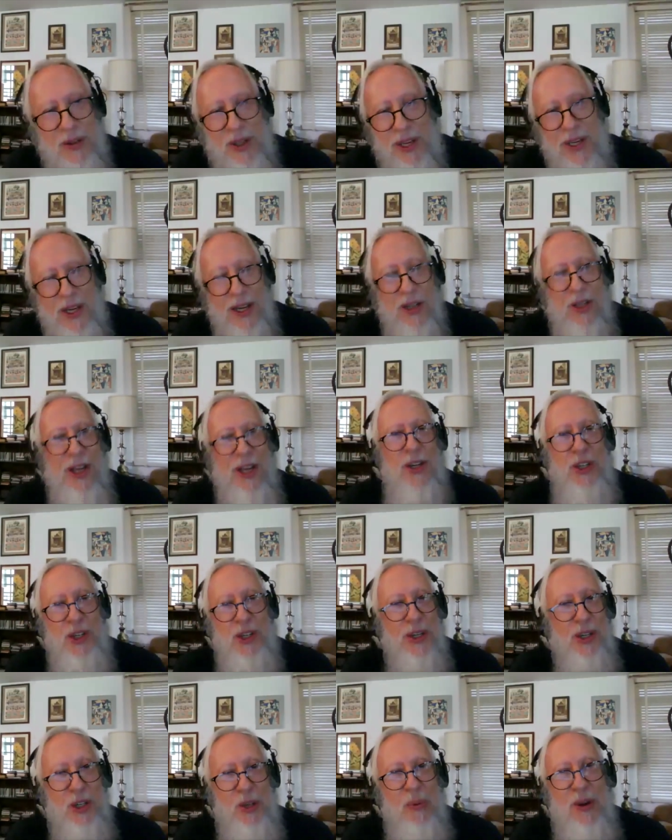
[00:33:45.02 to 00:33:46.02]
the uh,
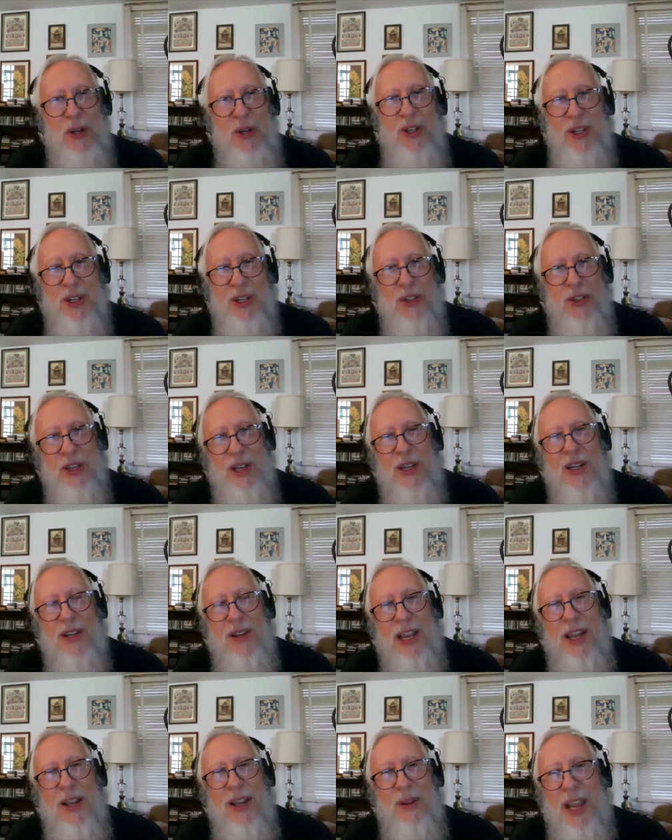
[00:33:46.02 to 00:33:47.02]
teacher as much as uh,
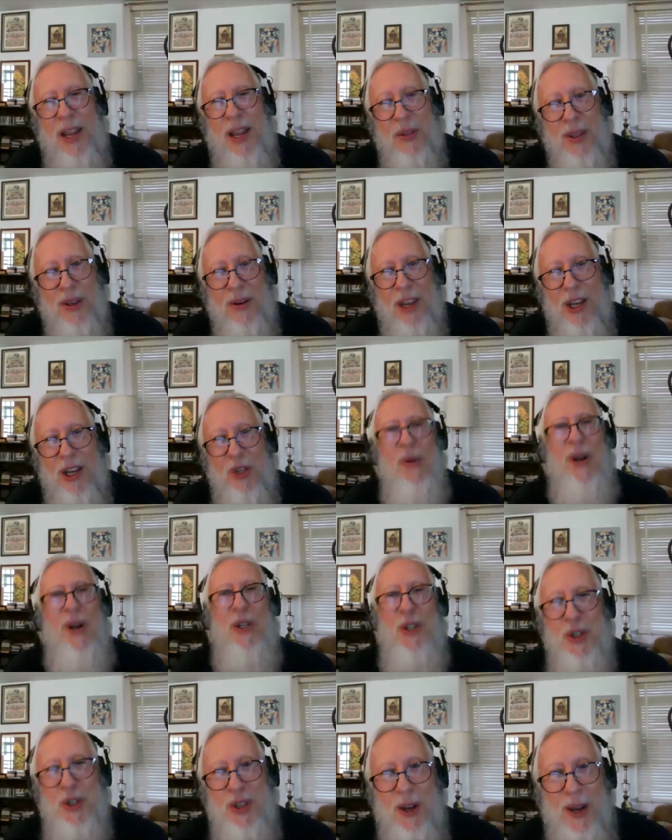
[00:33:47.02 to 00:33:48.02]
and, and the, as
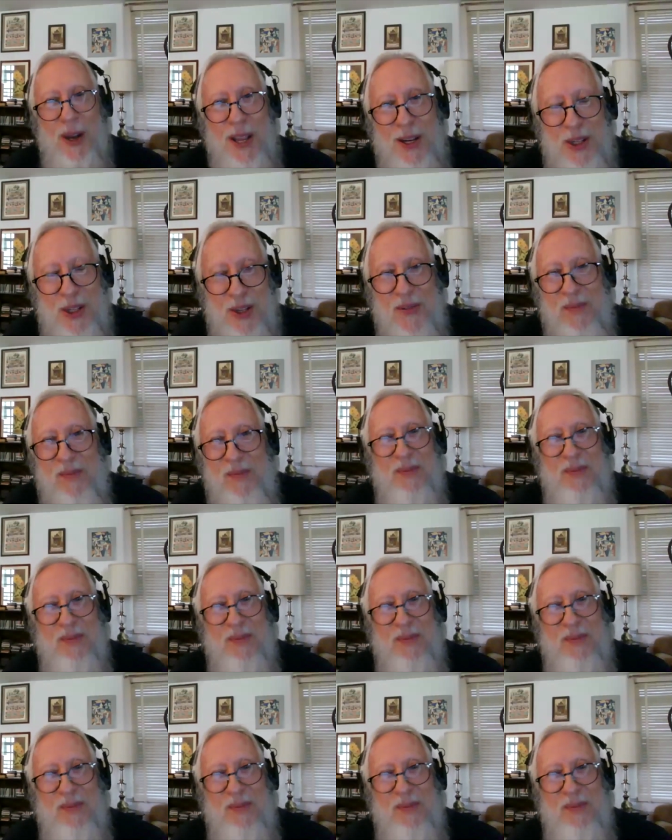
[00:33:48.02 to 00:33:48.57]
much as the lesson